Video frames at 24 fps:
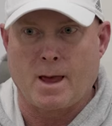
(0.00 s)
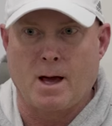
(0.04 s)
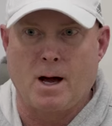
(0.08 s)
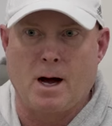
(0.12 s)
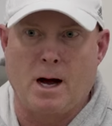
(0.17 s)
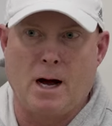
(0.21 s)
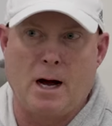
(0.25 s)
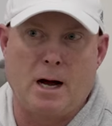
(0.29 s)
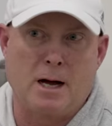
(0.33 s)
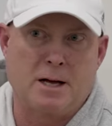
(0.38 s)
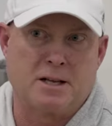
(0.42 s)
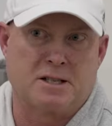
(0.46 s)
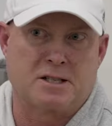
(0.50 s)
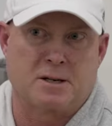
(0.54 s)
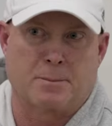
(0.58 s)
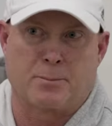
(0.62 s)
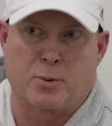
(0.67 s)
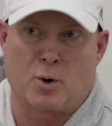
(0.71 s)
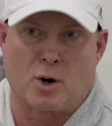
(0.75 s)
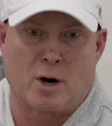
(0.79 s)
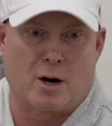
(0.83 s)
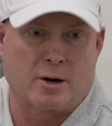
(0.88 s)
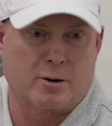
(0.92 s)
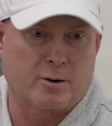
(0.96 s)
Uh, it's a
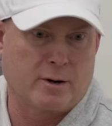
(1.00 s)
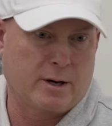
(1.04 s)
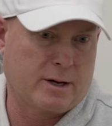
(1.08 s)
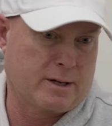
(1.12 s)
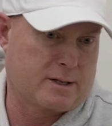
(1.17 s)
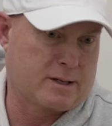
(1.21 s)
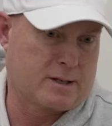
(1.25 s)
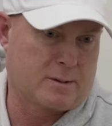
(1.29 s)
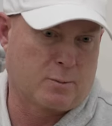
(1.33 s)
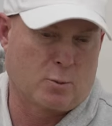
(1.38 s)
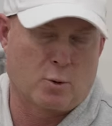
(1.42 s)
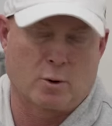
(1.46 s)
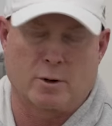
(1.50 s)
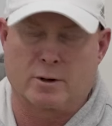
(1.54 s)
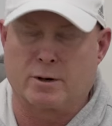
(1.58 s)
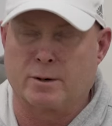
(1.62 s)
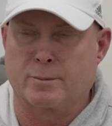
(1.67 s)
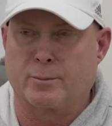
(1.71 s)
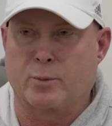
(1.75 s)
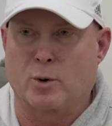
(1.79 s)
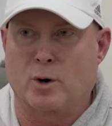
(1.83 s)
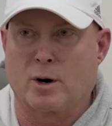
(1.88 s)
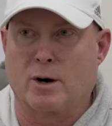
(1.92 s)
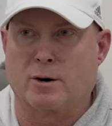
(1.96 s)
prog it's work
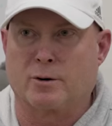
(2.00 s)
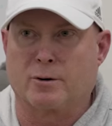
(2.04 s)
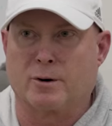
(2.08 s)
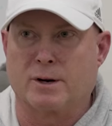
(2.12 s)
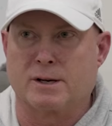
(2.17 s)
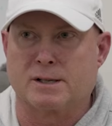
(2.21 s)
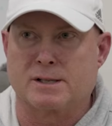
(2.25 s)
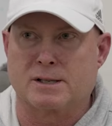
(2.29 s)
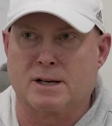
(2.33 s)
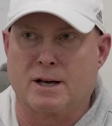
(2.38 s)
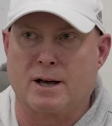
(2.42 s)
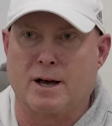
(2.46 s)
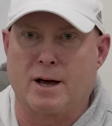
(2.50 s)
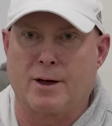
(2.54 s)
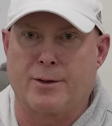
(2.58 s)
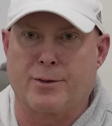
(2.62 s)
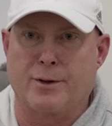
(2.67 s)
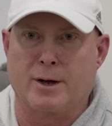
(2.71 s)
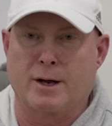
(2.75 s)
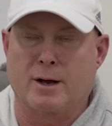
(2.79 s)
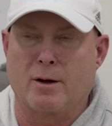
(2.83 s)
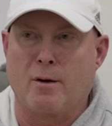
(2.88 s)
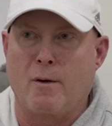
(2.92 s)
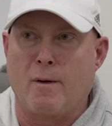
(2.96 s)
in progress. I, I
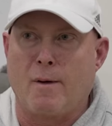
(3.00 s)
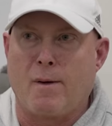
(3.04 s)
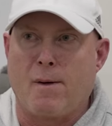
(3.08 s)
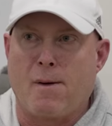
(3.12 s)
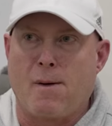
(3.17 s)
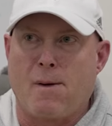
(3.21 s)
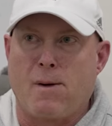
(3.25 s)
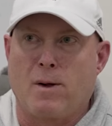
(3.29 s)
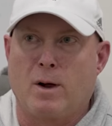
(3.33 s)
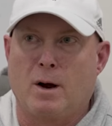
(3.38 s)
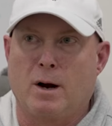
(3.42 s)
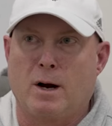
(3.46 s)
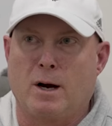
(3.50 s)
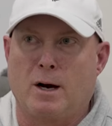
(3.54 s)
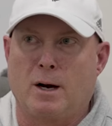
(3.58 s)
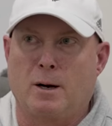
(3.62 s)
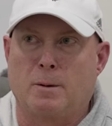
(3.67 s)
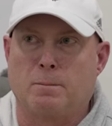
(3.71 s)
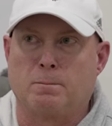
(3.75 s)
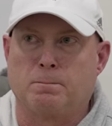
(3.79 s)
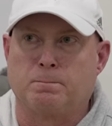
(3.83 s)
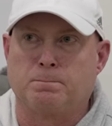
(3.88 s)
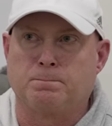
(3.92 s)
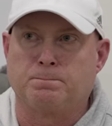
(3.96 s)
think.
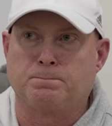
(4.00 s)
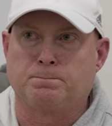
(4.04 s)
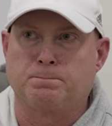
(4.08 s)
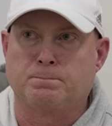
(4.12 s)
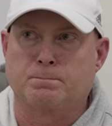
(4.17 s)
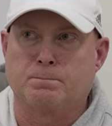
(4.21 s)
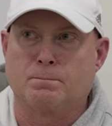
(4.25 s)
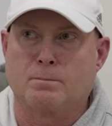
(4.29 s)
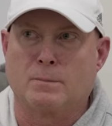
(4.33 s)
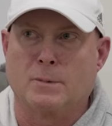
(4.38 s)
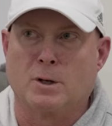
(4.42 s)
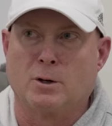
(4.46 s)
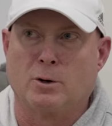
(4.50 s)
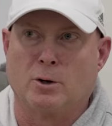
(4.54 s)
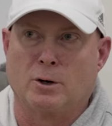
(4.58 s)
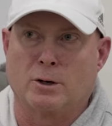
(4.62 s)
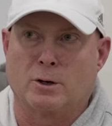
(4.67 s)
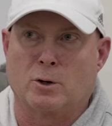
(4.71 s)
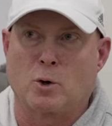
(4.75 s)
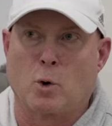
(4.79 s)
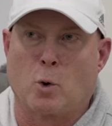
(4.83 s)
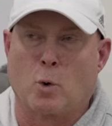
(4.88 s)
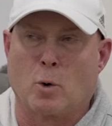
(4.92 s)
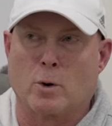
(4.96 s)
Um,
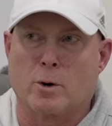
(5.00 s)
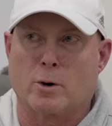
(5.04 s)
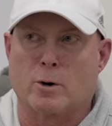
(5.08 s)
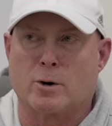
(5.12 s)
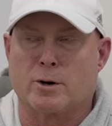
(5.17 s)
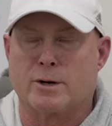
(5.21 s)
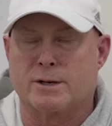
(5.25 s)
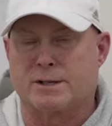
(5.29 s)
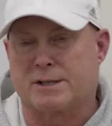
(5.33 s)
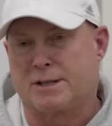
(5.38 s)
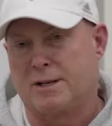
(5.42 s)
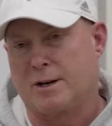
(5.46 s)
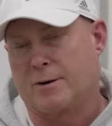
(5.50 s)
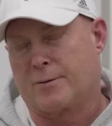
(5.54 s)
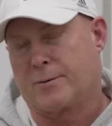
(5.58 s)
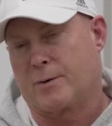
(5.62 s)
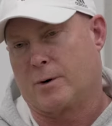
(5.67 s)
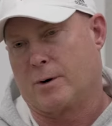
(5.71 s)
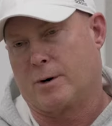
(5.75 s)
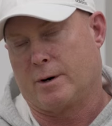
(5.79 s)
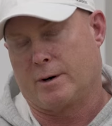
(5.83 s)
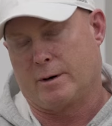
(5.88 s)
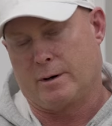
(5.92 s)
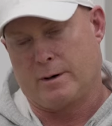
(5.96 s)
look, corner is
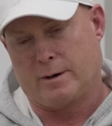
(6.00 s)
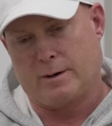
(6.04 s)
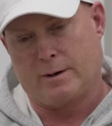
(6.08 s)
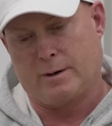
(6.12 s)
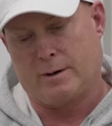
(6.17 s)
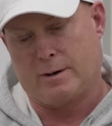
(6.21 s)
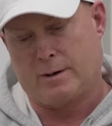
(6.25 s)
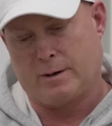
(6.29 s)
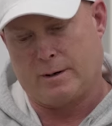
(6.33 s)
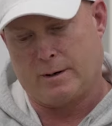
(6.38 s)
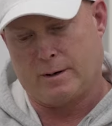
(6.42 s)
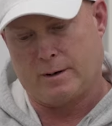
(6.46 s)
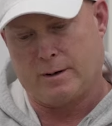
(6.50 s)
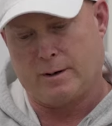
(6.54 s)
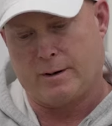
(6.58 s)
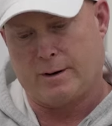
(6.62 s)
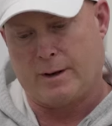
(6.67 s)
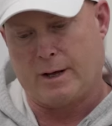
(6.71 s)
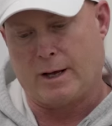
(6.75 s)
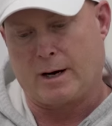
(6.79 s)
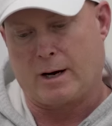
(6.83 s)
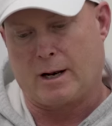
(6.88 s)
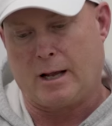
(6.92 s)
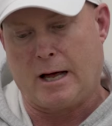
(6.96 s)
different
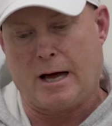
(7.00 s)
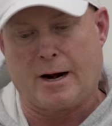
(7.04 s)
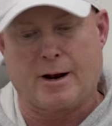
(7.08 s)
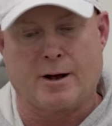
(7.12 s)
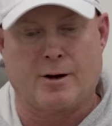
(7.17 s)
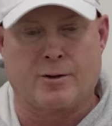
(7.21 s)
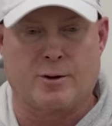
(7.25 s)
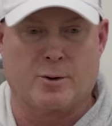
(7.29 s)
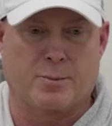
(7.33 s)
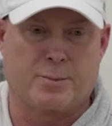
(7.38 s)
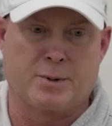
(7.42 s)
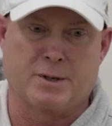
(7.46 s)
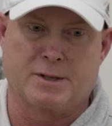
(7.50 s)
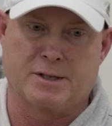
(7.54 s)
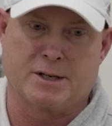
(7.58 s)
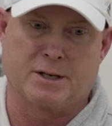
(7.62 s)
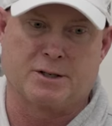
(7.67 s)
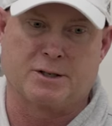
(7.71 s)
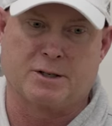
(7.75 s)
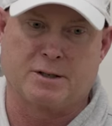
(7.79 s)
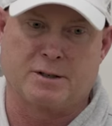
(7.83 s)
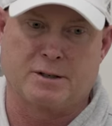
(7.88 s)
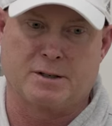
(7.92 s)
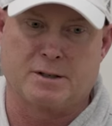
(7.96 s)
than a lot of other
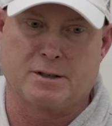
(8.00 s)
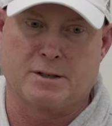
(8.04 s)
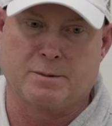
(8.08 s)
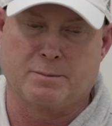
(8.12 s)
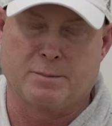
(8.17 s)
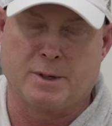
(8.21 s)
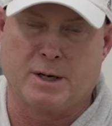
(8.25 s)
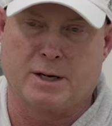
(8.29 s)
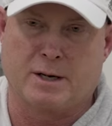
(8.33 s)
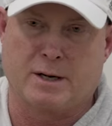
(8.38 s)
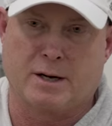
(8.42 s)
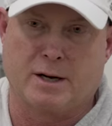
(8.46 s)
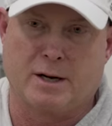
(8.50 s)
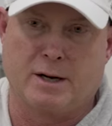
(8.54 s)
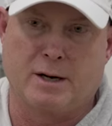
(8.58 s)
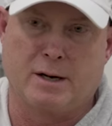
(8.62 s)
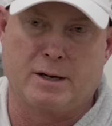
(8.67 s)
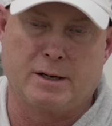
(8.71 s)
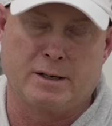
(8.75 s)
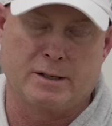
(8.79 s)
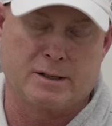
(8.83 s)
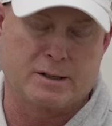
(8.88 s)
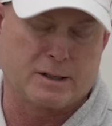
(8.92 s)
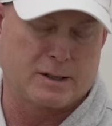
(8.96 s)
positions
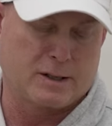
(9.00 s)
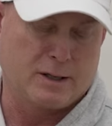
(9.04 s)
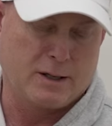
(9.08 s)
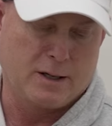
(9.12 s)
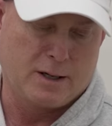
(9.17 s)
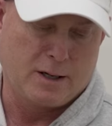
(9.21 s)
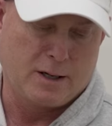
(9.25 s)
because